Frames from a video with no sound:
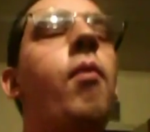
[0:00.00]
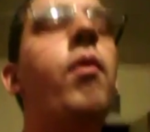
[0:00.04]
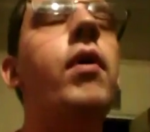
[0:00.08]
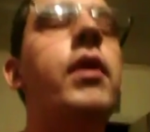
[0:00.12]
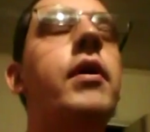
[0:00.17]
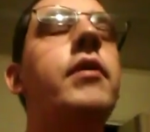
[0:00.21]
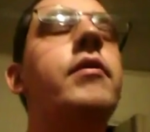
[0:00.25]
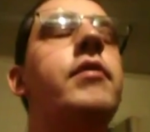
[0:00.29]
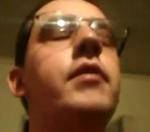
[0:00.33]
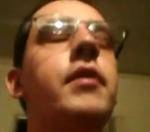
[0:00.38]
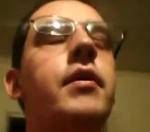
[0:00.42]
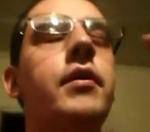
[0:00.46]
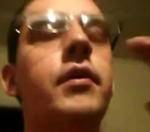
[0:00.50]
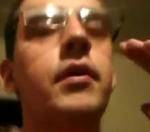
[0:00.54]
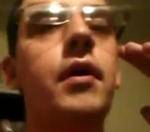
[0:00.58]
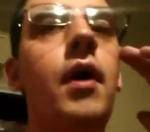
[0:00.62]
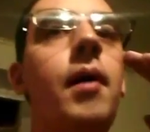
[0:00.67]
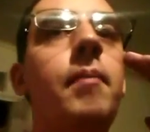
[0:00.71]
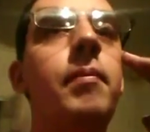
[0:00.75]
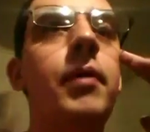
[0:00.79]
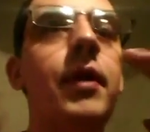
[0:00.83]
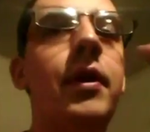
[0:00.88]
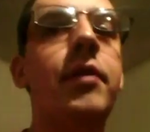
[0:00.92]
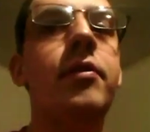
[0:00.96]
what is it?
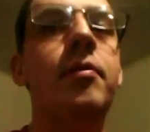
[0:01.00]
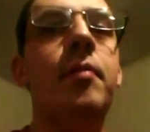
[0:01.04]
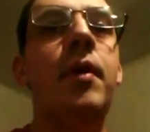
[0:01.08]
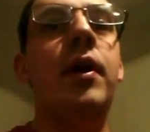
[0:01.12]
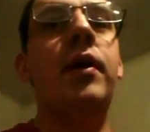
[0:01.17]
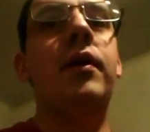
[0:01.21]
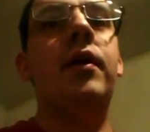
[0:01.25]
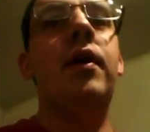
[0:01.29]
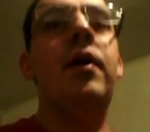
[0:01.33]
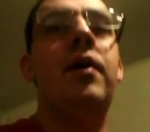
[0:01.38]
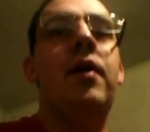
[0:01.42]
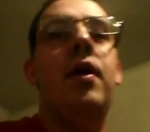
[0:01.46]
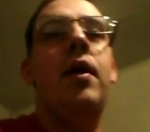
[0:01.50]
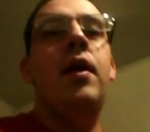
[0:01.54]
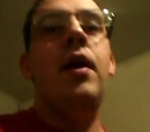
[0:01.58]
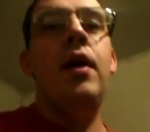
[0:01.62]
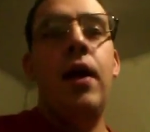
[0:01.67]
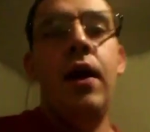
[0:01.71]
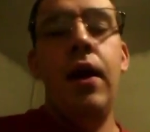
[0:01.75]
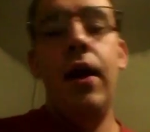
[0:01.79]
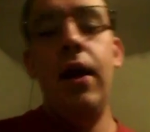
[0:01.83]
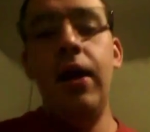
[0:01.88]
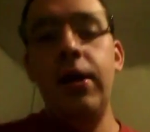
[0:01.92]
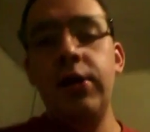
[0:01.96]
God bless America.
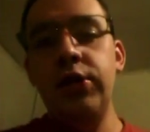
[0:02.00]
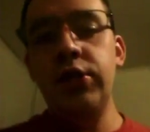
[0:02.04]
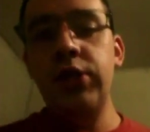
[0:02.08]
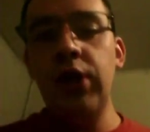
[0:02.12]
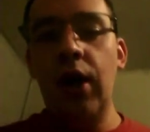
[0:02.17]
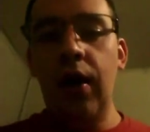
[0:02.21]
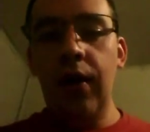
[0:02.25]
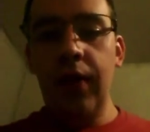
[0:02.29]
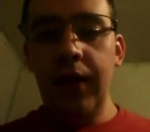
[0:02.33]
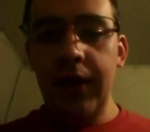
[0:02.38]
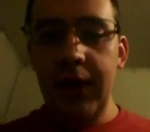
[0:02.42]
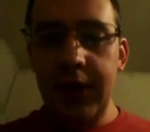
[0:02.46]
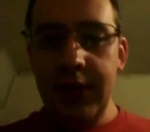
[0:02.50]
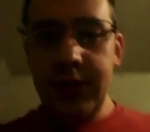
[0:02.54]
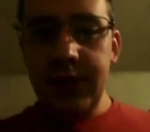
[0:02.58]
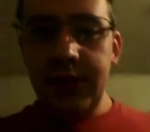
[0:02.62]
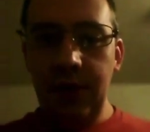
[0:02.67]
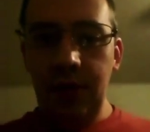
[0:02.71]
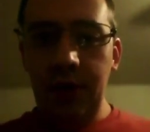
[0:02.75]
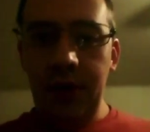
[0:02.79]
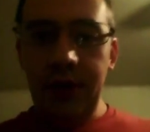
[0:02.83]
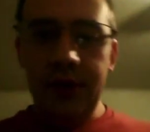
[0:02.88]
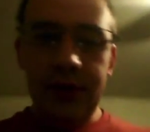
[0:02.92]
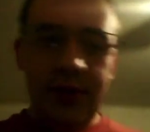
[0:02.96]
And Charlotte is
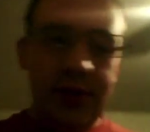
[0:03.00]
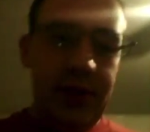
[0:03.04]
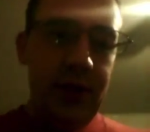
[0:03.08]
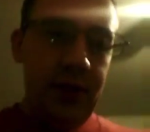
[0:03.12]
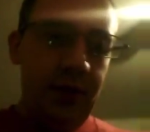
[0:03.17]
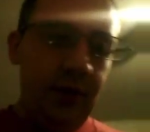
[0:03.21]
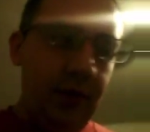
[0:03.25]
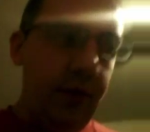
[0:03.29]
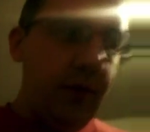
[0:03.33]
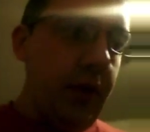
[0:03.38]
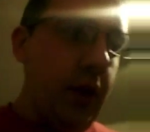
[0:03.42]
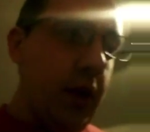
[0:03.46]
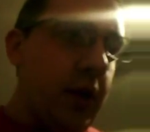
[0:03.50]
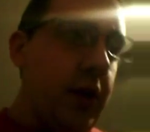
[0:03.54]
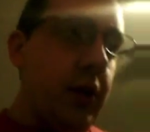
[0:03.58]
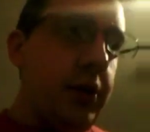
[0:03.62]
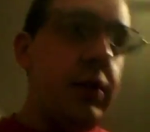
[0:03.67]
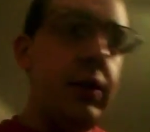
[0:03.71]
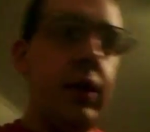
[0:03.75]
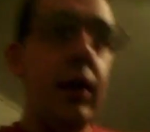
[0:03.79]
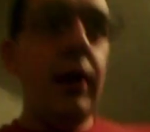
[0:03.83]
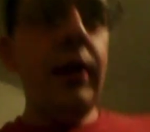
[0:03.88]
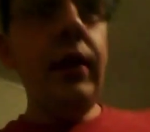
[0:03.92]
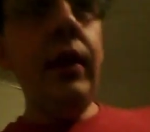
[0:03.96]
in the ring still.
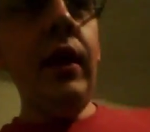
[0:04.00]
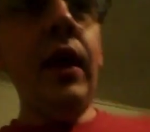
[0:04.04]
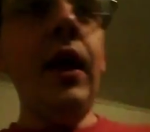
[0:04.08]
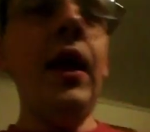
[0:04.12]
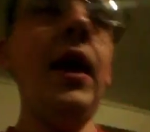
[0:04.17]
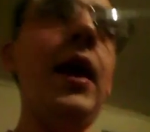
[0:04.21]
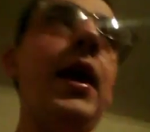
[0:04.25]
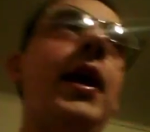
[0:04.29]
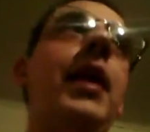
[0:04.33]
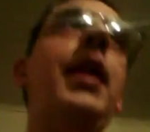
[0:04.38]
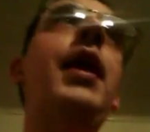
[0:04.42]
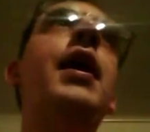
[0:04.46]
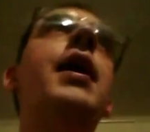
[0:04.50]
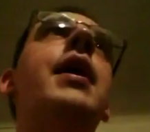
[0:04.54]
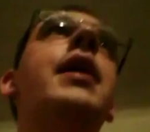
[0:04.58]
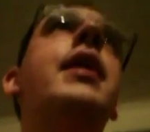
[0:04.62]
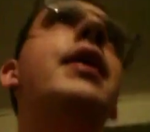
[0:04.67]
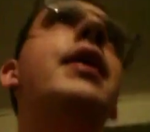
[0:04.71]
So then